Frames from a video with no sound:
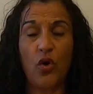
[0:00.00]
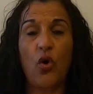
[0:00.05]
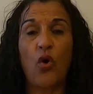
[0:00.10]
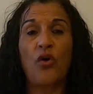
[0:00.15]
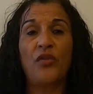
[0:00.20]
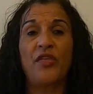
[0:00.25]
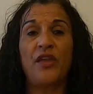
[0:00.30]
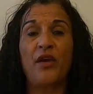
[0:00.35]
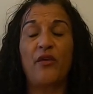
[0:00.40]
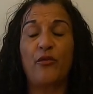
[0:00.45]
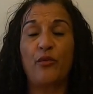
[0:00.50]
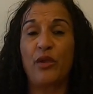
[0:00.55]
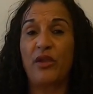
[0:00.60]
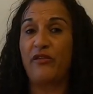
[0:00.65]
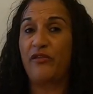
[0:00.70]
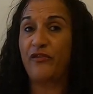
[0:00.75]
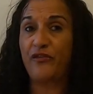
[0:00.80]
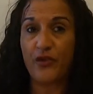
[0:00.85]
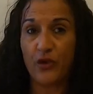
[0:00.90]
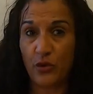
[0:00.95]
or they're
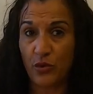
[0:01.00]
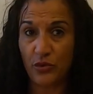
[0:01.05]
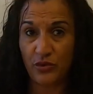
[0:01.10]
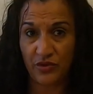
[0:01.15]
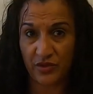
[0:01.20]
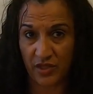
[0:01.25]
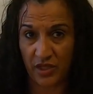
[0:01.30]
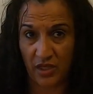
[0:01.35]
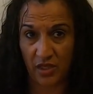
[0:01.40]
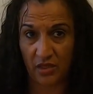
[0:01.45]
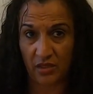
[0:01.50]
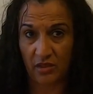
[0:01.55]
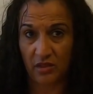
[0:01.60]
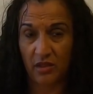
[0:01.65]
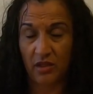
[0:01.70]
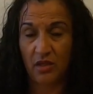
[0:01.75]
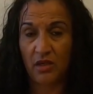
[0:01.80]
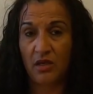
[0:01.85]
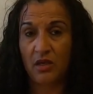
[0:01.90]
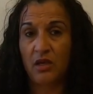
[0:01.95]
refusing
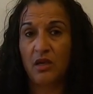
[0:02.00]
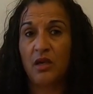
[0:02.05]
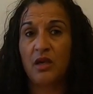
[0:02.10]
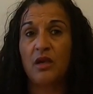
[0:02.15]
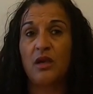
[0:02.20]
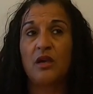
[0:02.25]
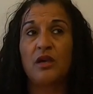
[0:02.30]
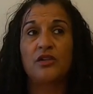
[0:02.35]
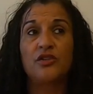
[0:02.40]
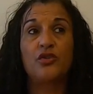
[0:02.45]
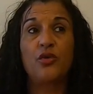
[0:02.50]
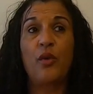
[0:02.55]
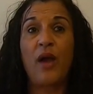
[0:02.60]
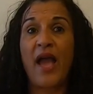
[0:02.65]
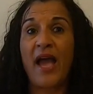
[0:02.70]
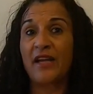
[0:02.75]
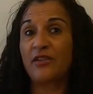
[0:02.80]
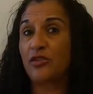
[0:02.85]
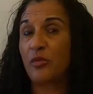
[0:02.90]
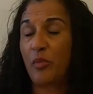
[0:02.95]
to
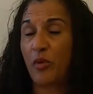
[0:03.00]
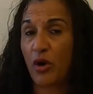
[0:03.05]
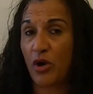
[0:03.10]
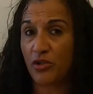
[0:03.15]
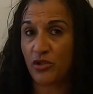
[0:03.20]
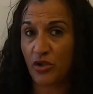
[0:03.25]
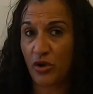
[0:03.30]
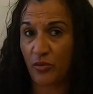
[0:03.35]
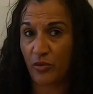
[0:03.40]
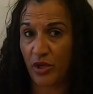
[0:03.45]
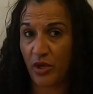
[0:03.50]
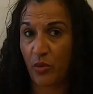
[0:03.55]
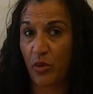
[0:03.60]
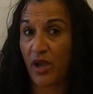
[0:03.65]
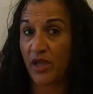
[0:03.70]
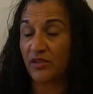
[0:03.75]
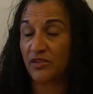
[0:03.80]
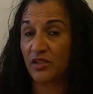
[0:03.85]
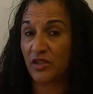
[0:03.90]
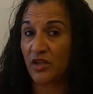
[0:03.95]
act upon your request,